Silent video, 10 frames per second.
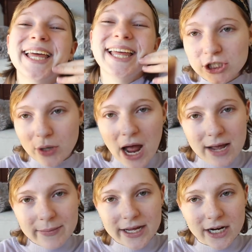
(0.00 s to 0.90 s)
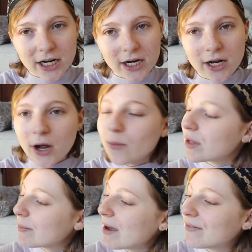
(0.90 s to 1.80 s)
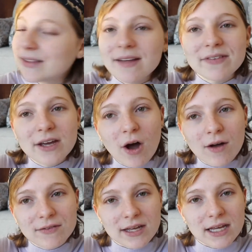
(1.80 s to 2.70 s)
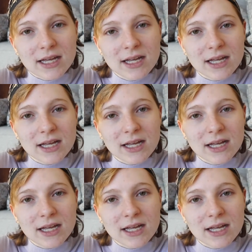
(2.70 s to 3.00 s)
So I am here with my fluffy coffee,